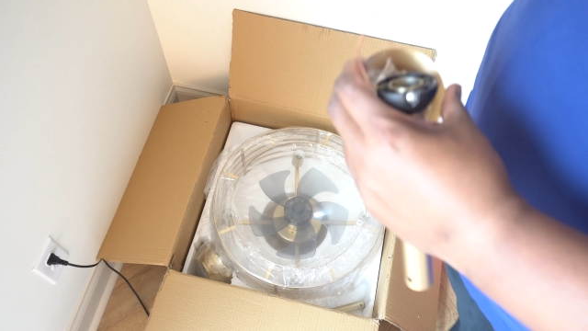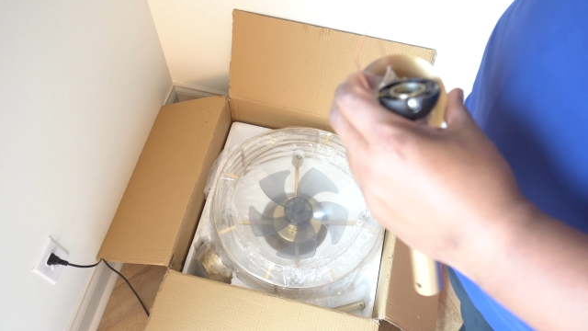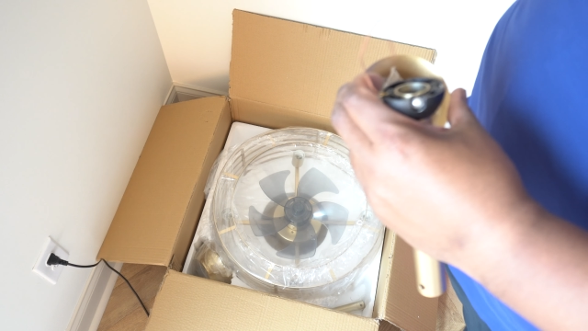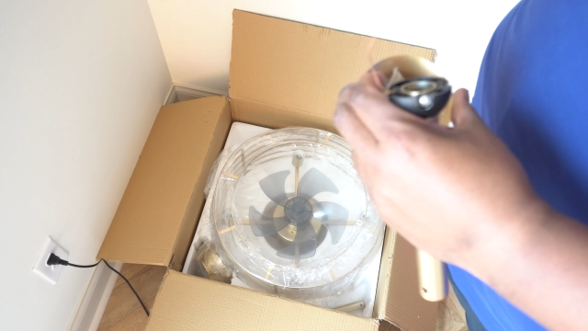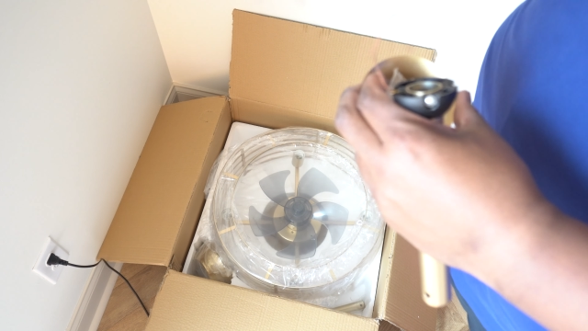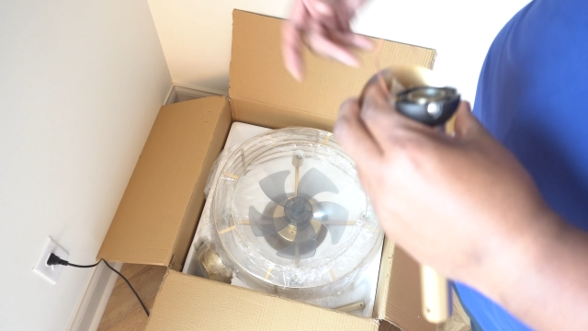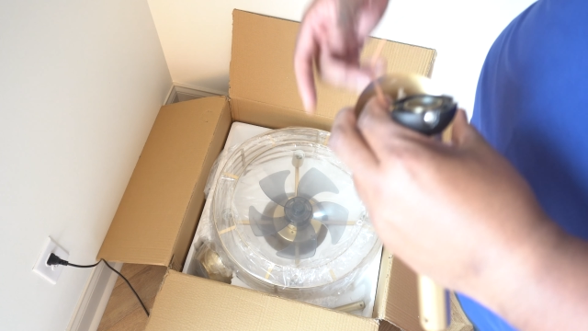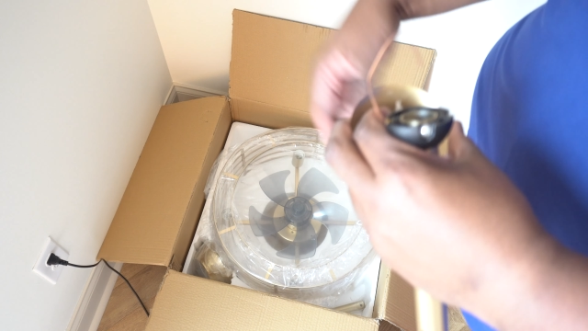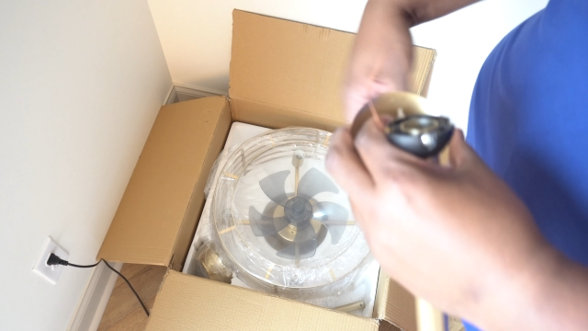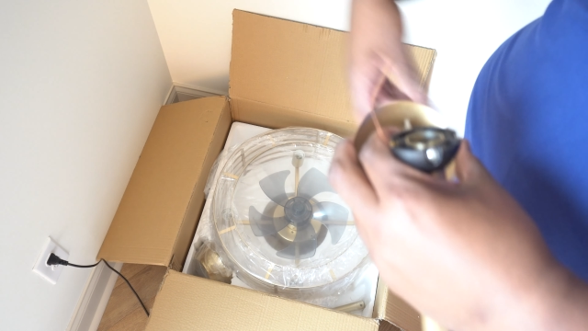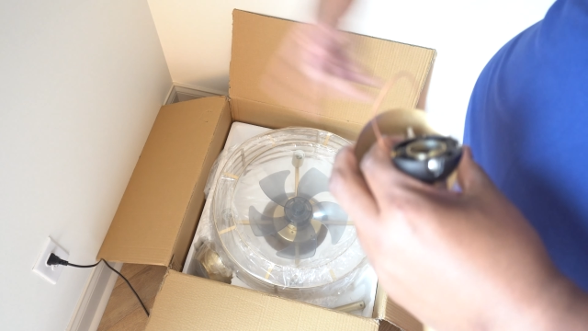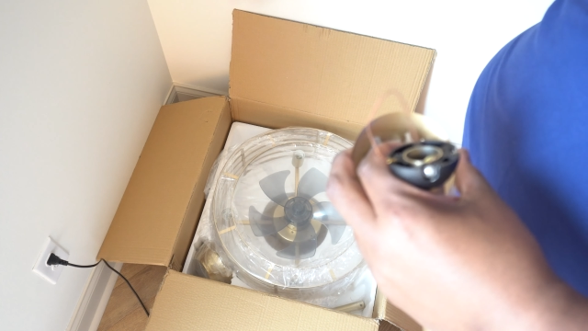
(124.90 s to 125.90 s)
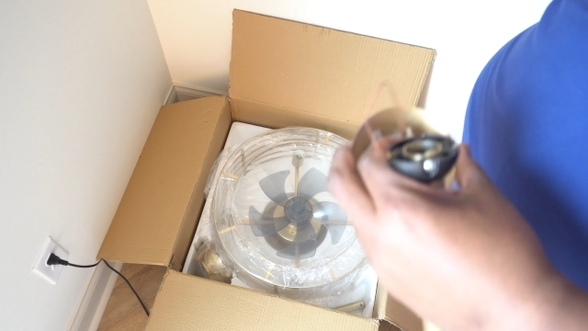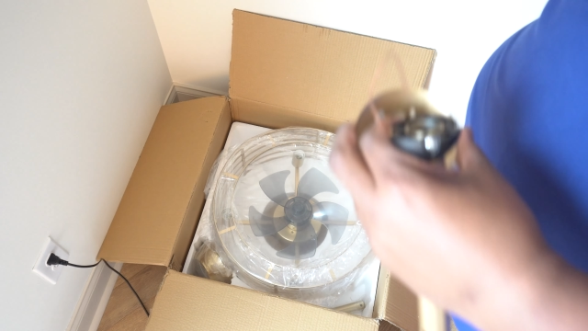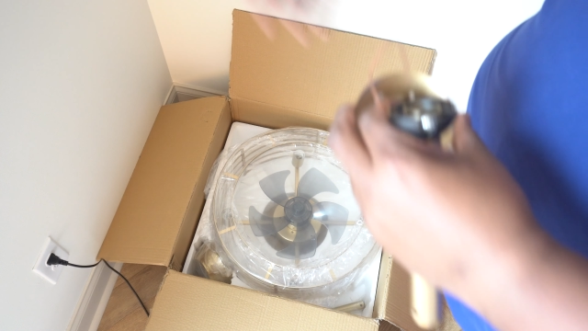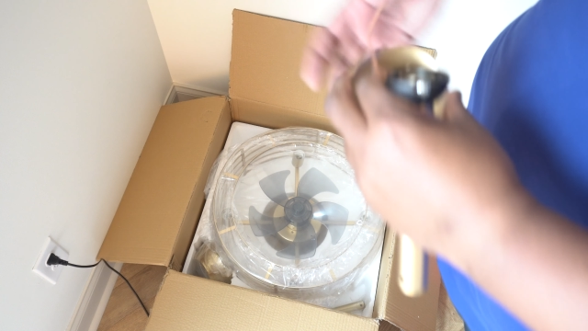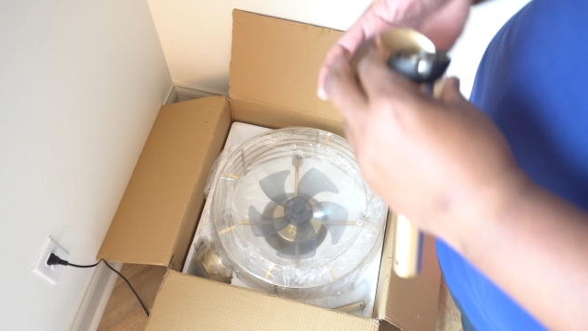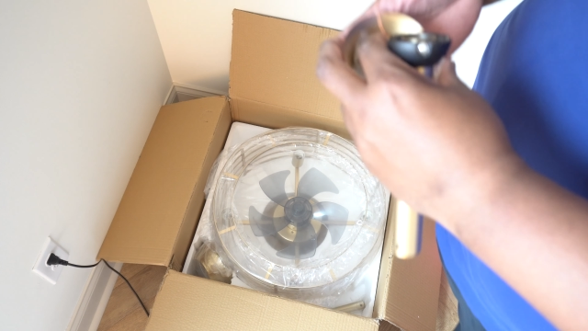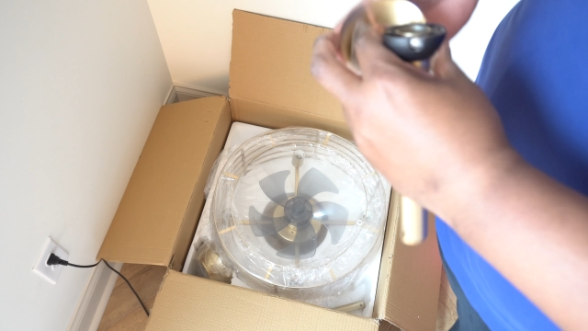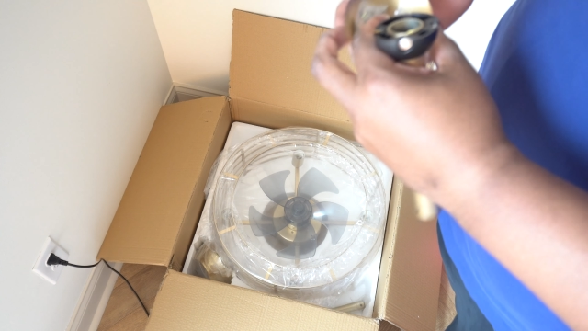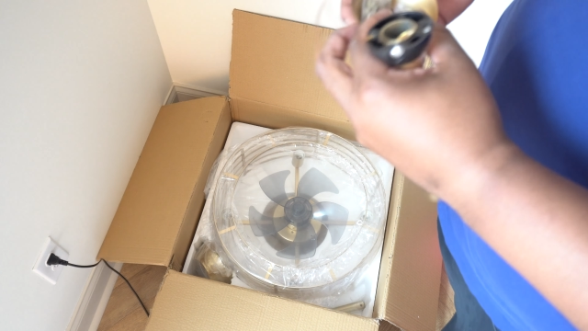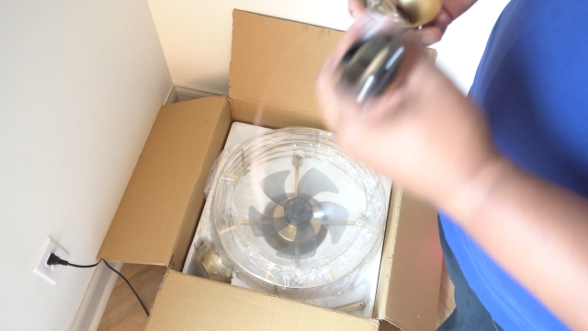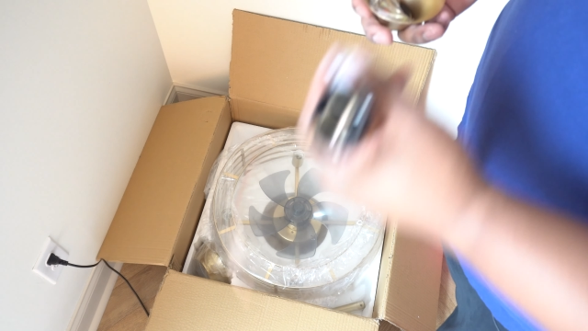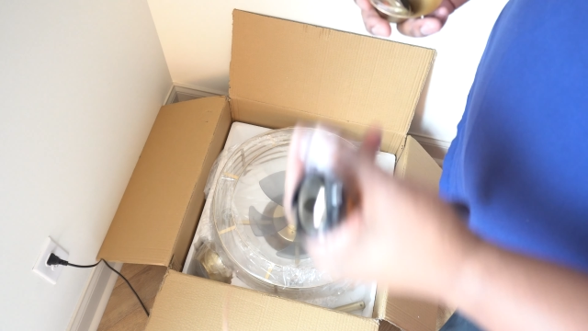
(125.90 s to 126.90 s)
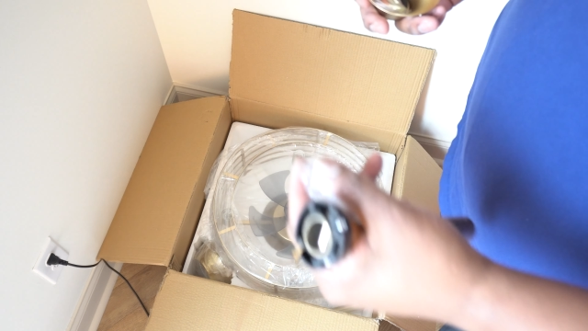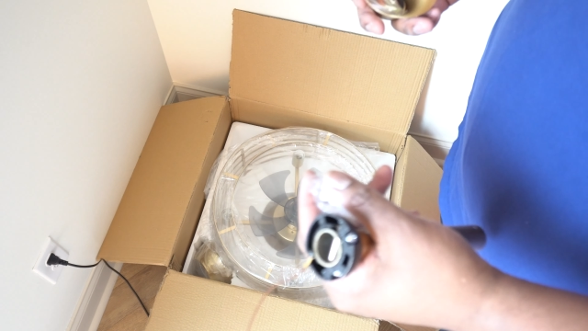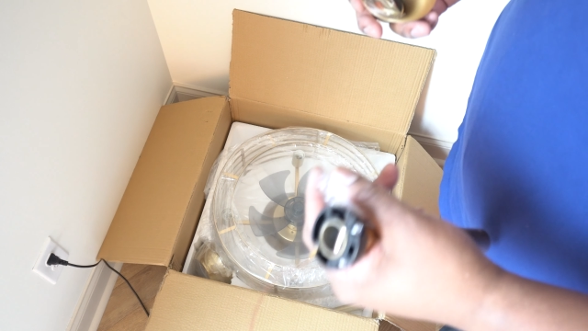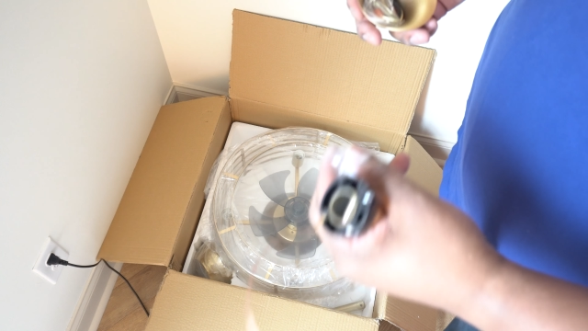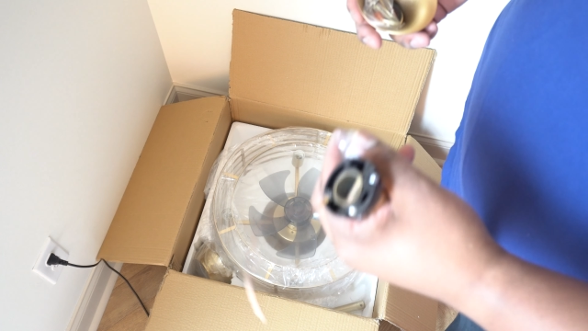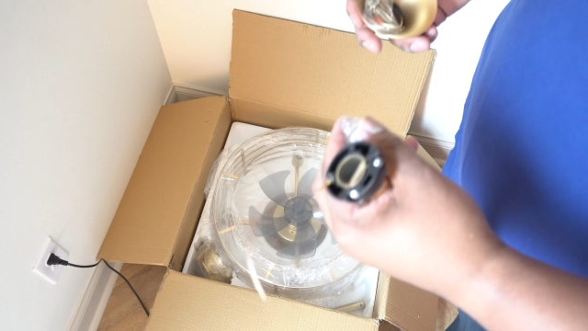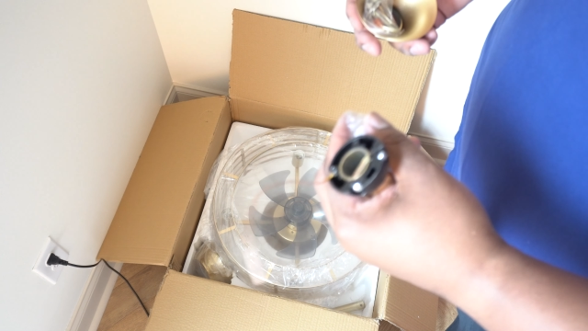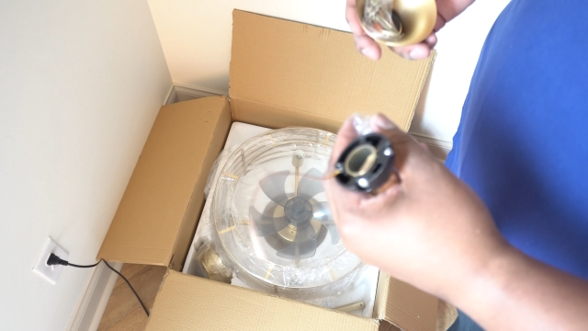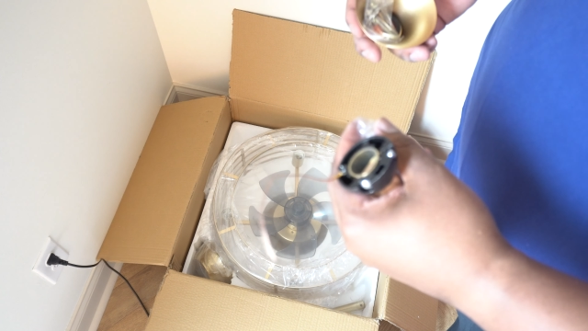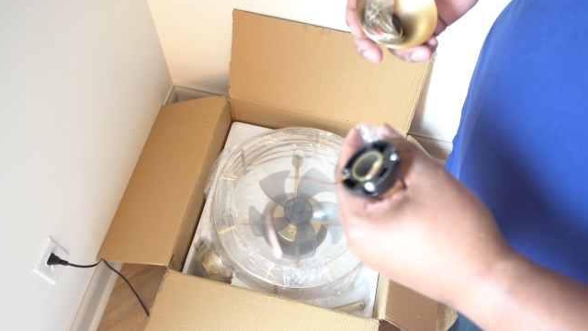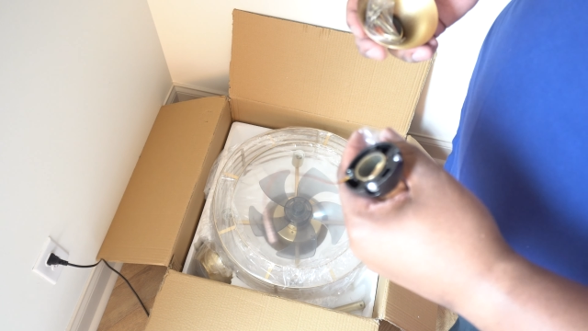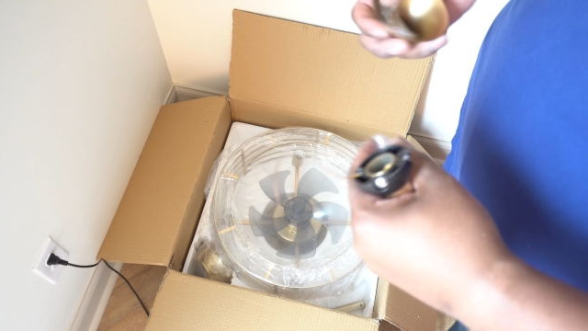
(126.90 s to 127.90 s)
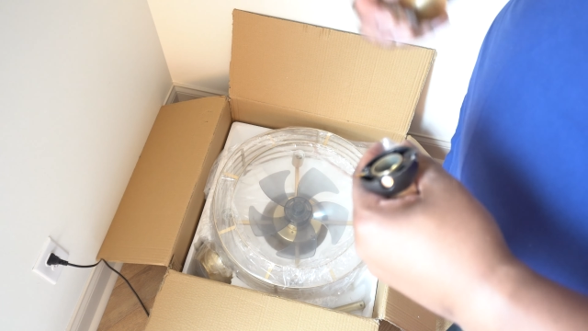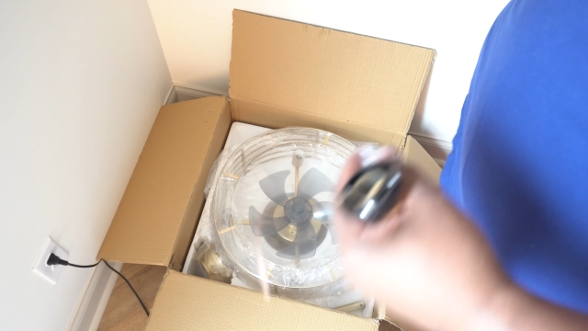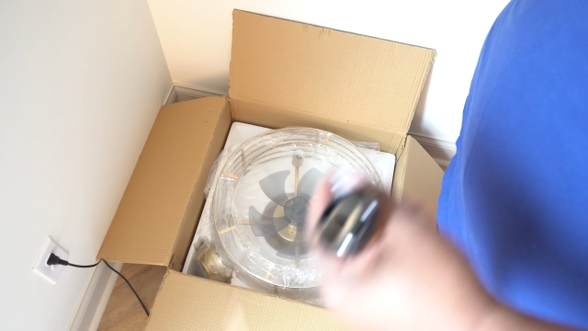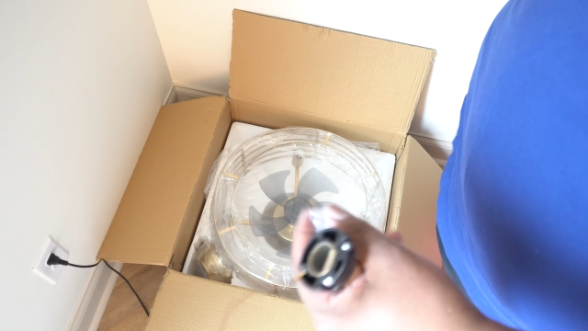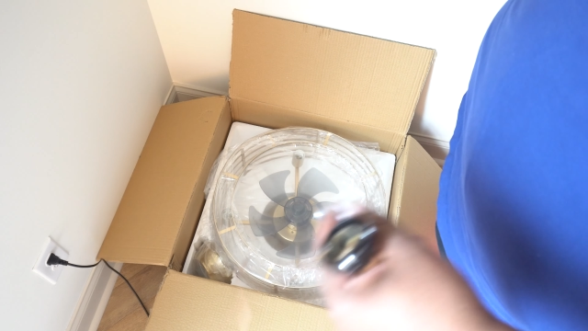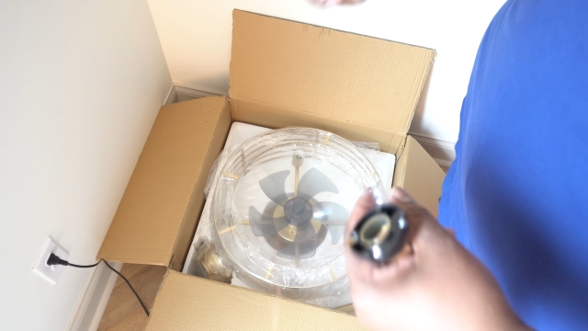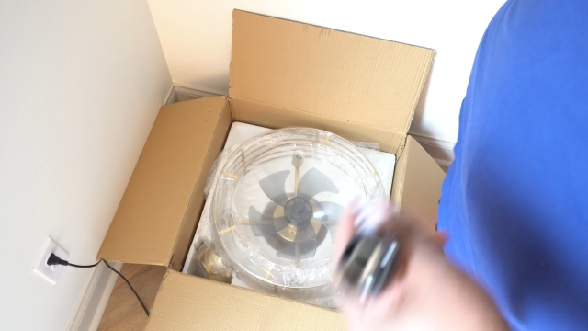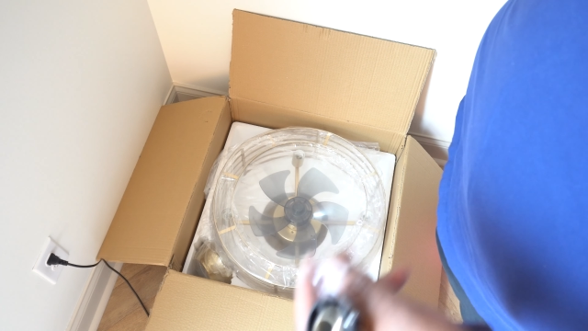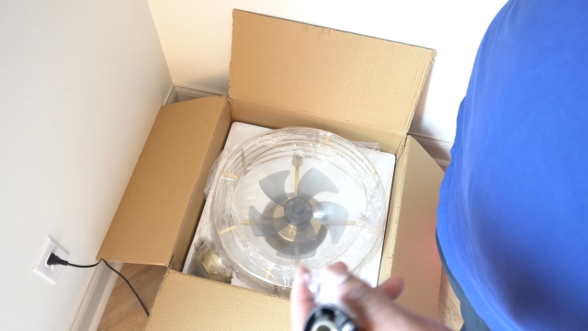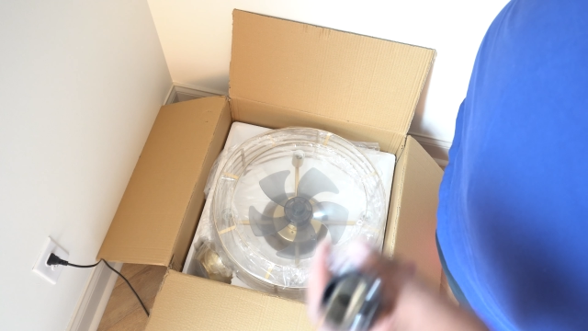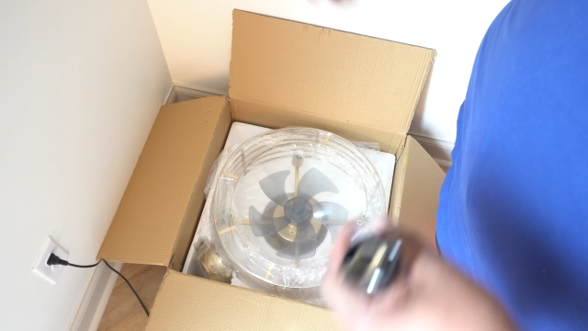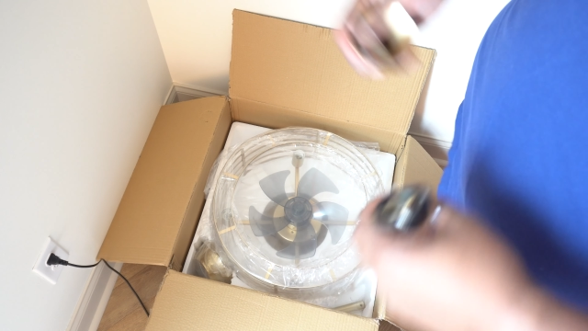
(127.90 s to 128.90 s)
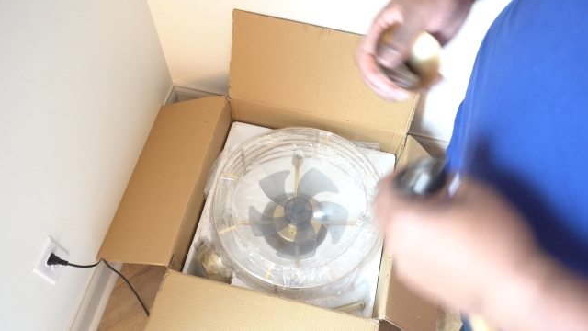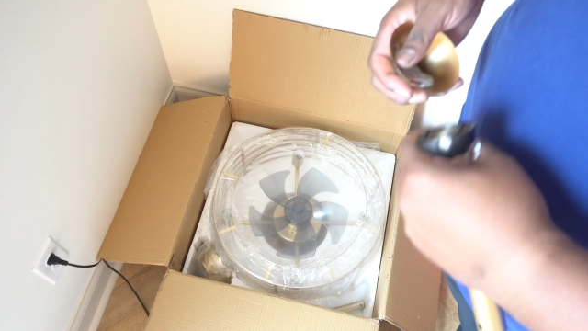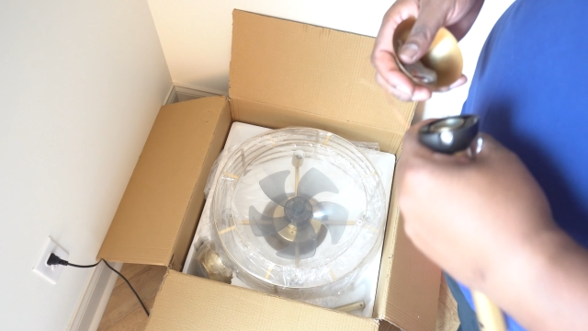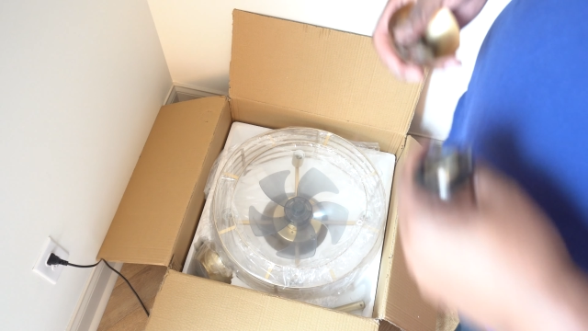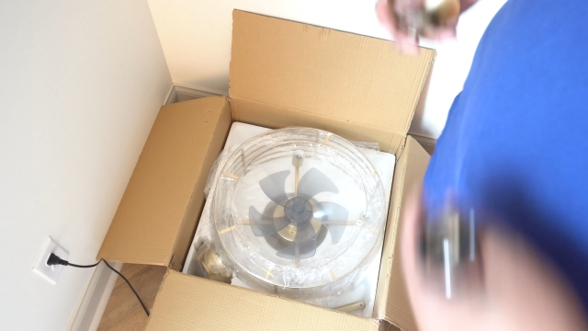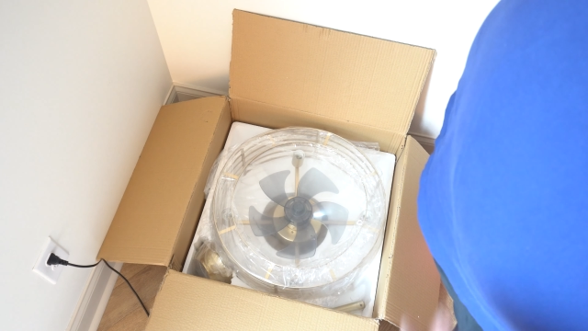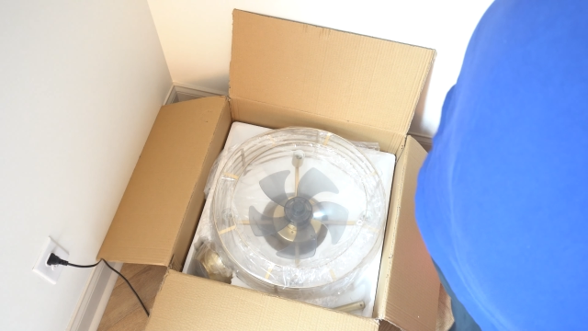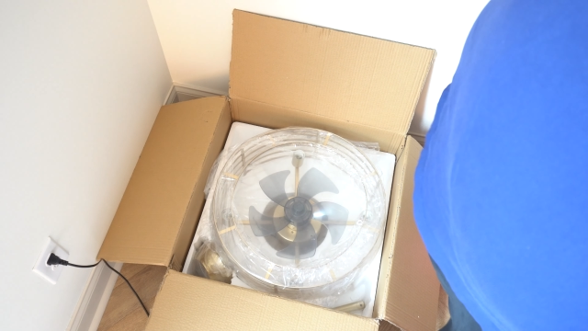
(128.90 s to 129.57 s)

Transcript: No face is visible, so there are no lips to read.